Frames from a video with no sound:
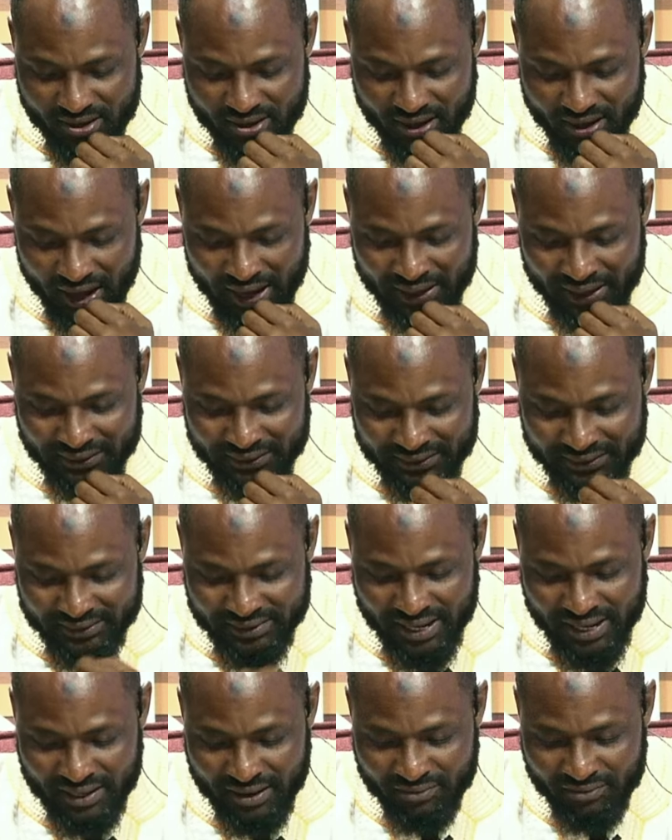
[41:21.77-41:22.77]
And
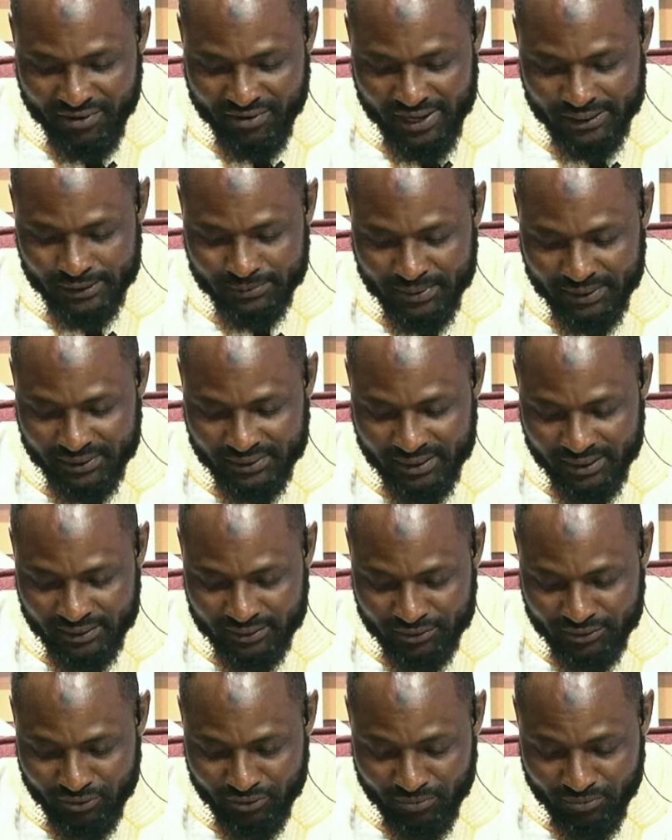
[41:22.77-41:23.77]
son a vice
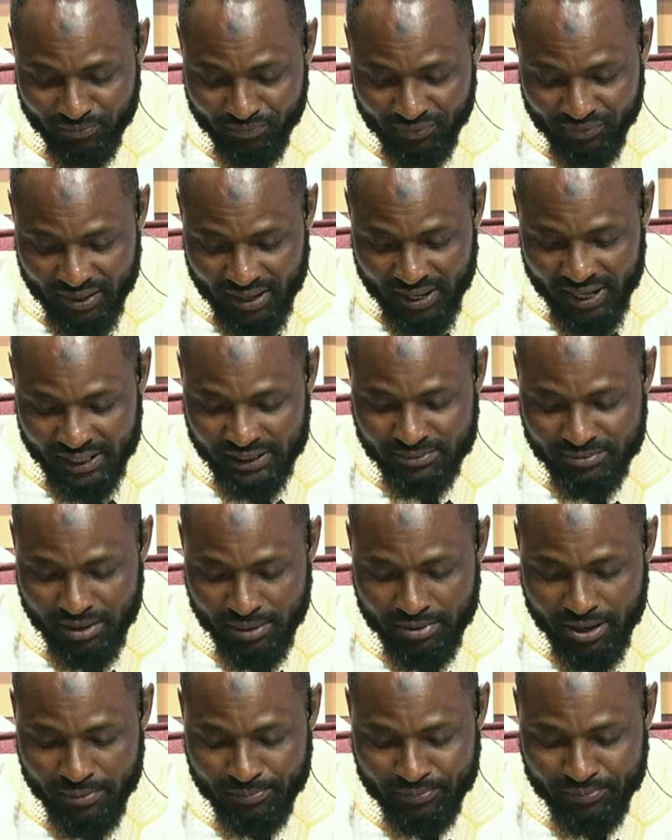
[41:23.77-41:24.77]
president, no, atima
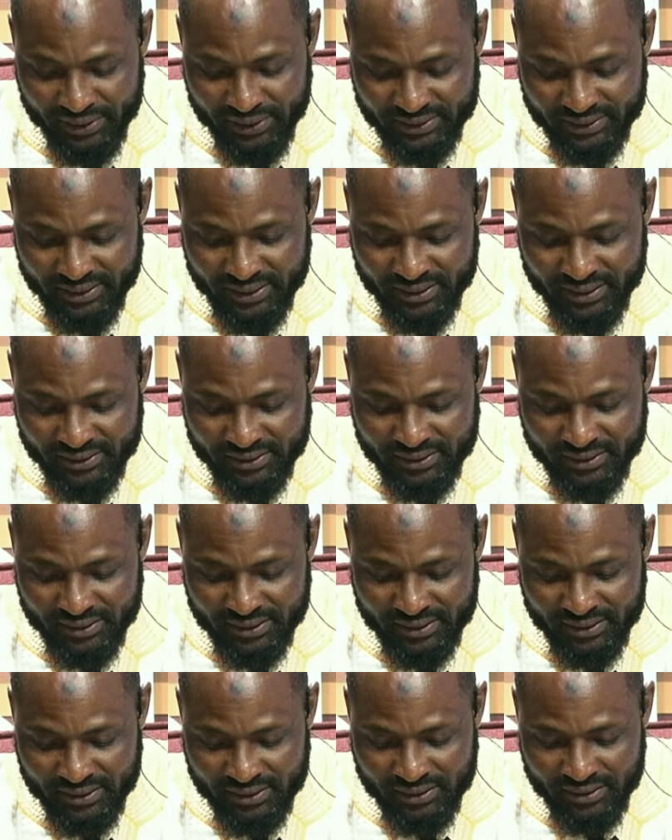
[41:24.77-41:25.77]
by a president.
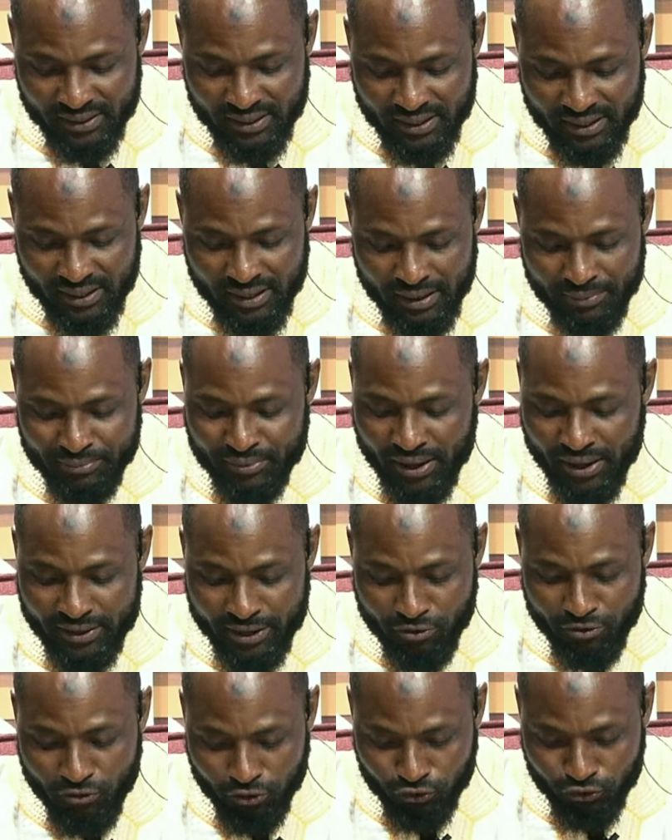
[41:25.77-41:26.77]

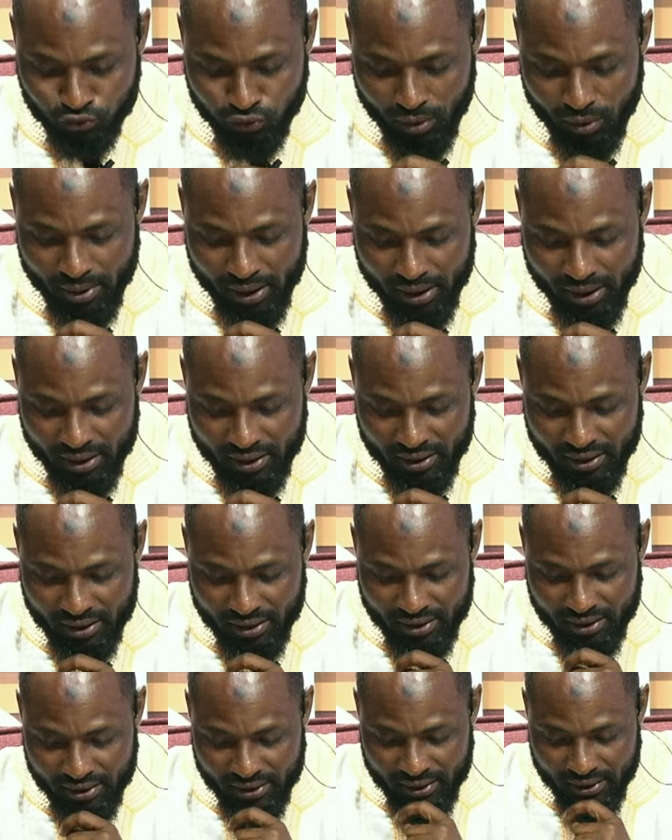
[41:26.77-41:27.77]
Brian Kotwaba,
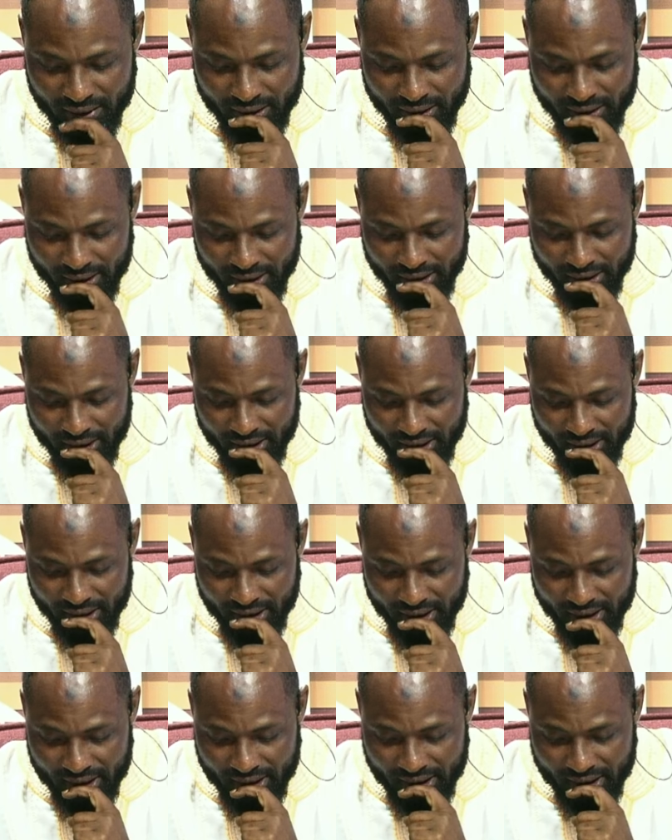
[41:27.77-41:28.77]

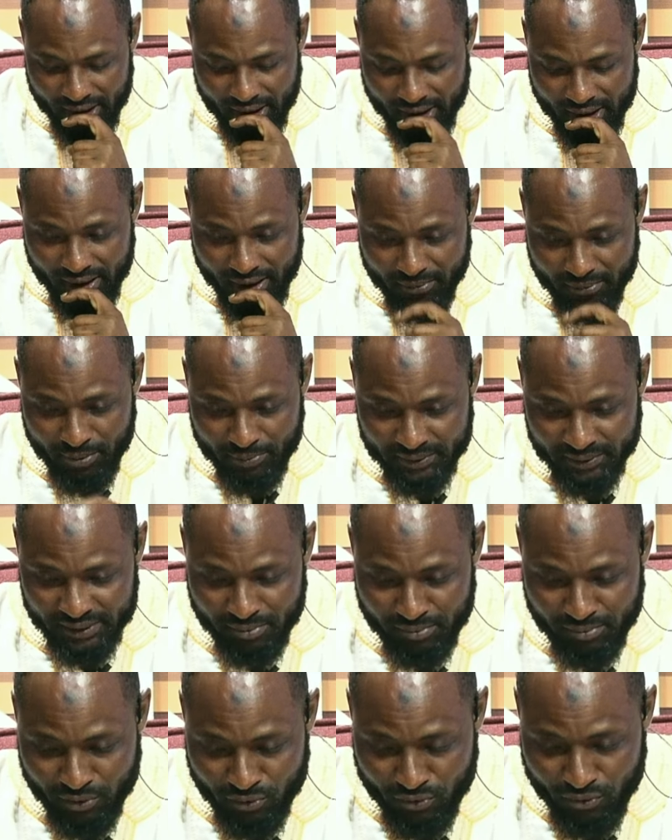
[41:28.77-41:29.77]

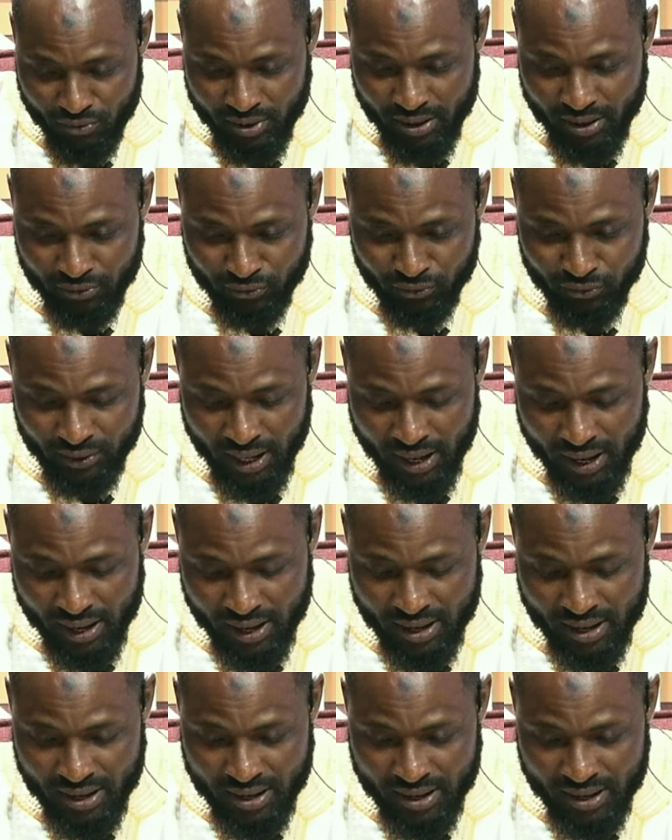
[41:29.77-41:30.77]
Bepesemi, who and Lona,
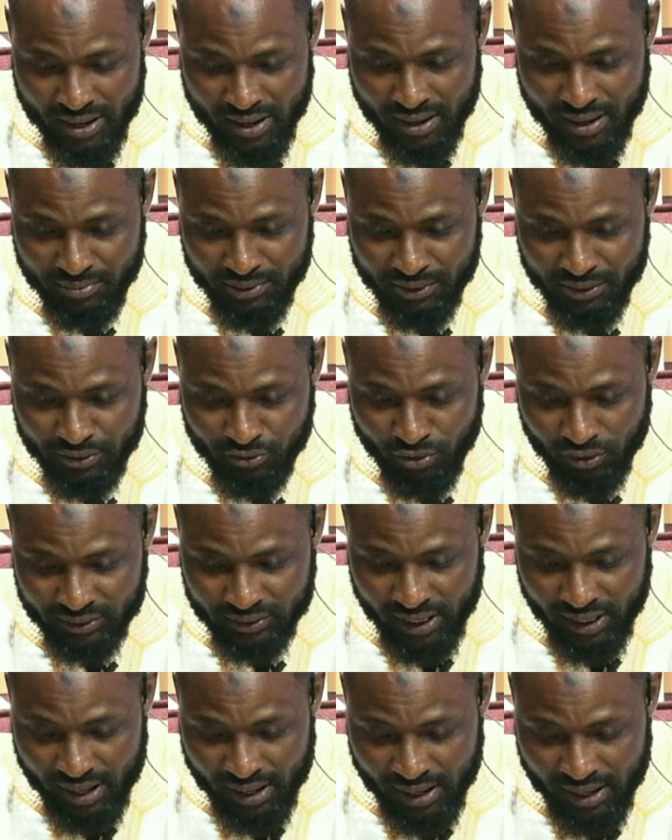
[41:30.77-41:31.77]
many
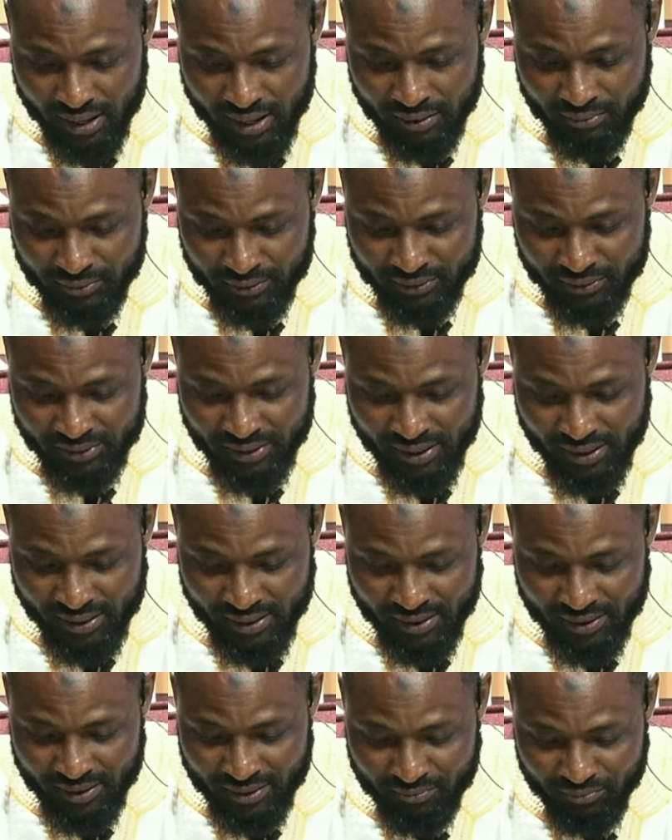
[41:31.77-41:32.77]
doctor, Miss
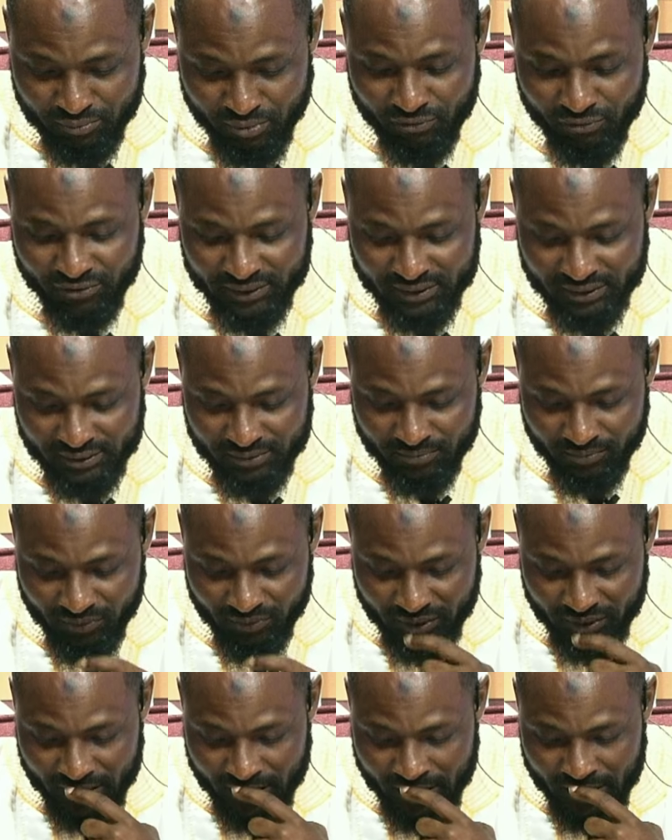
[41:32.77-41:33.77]
Prophet,
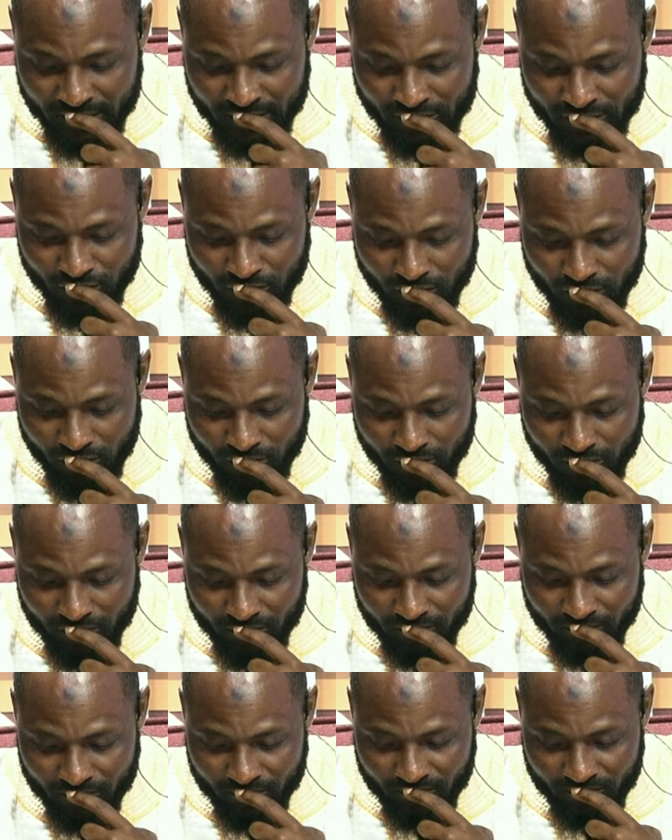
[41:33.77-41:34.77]
Di Honkomo,
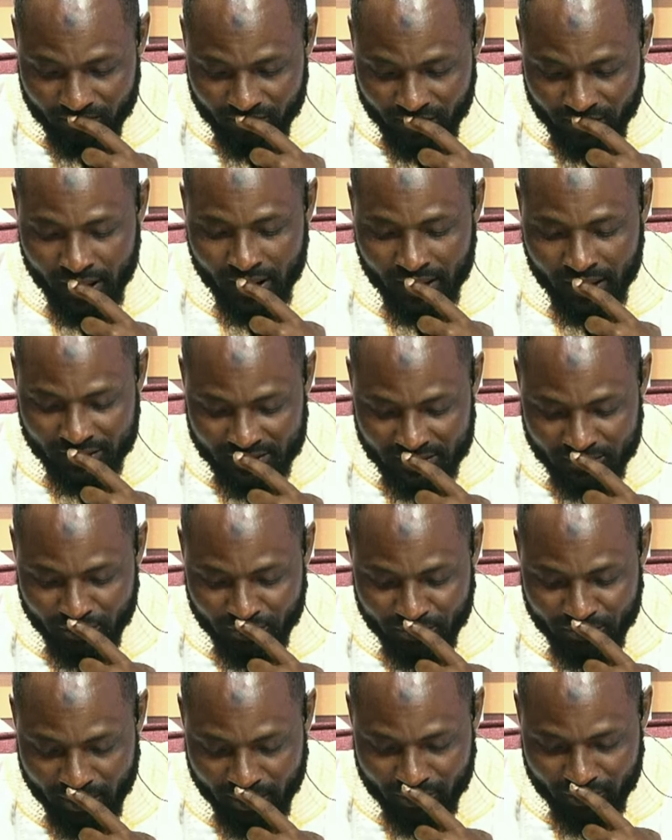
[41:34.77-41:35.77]
the high team,
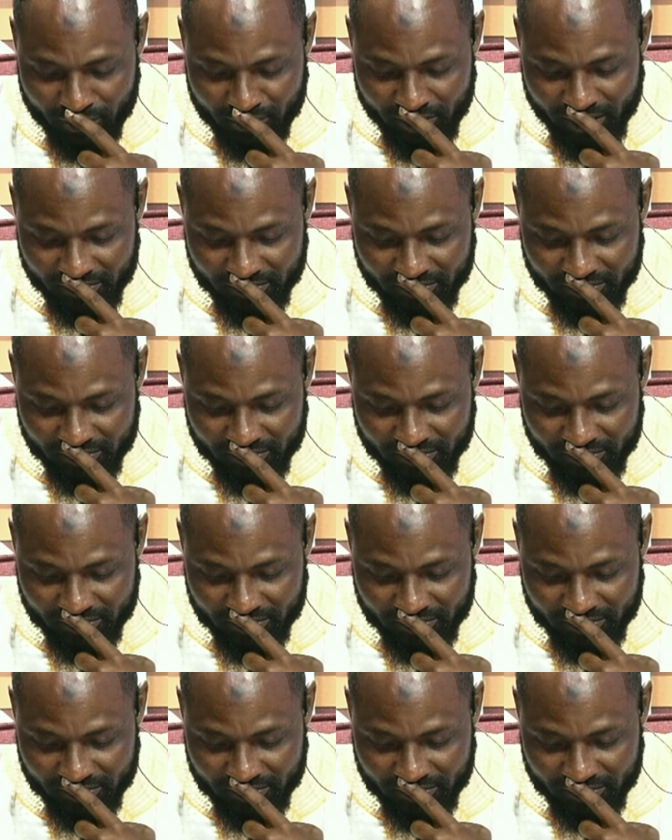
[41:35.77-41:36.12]
Chamahomra.